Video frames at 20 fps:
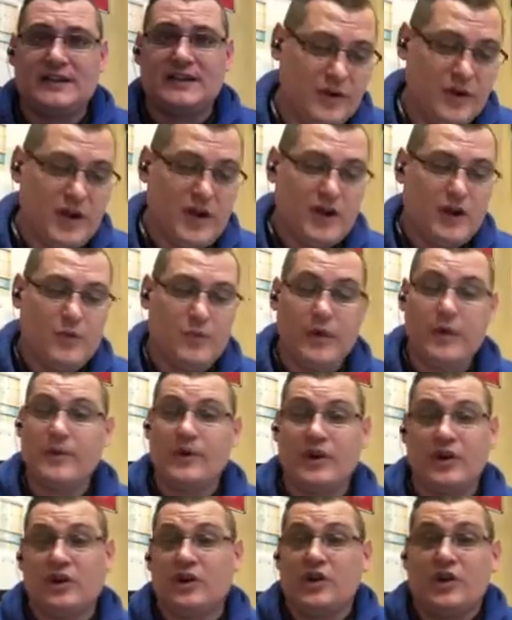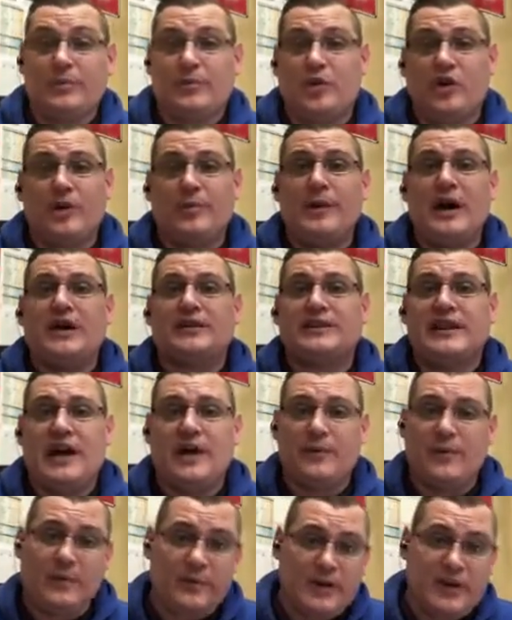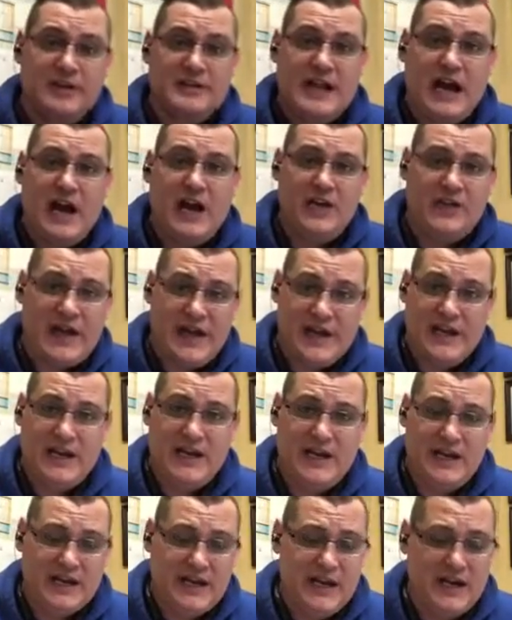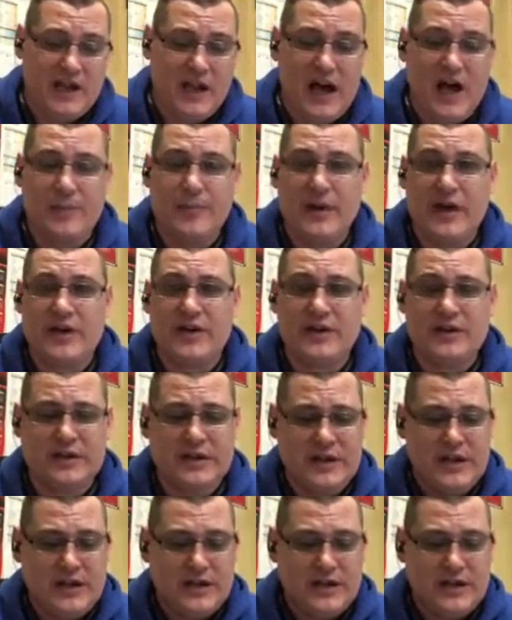So we want to learn more about that. We want to dial that in and get a lot better.